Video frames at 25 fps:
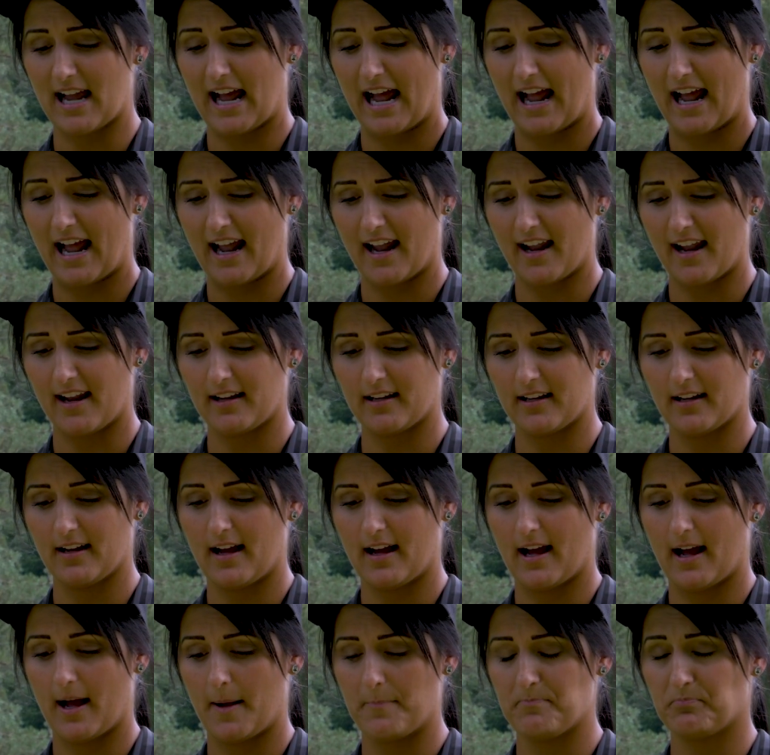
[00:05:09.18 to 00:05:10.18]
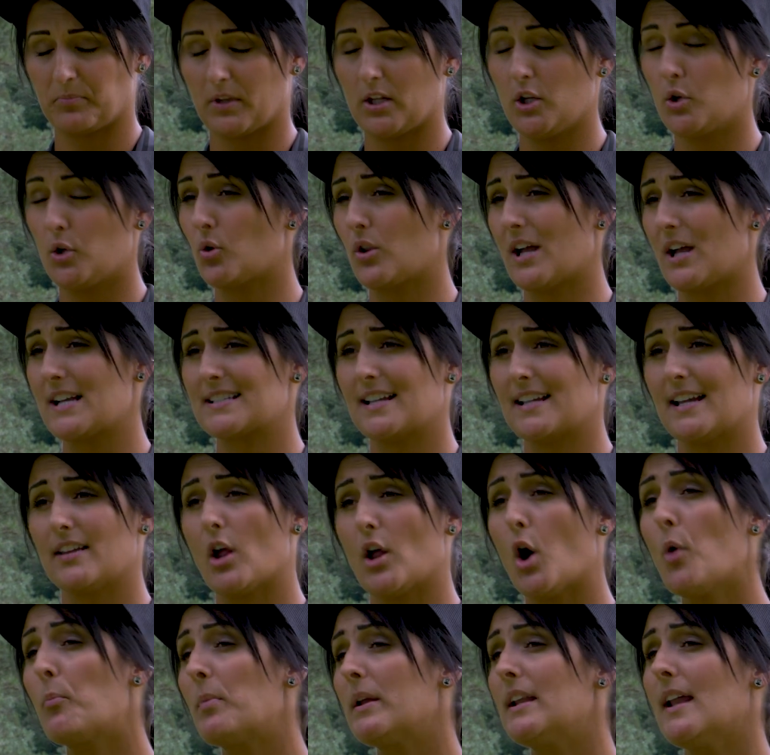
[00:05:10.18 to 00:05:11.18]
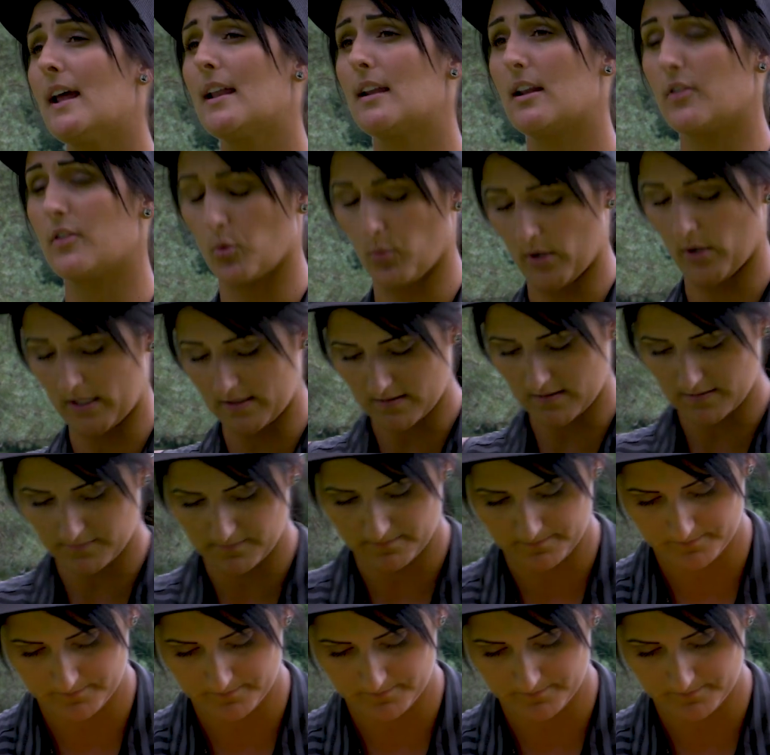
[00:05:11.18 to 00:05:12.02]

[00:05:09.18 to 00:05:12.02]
I utilize it in the open and in the wind.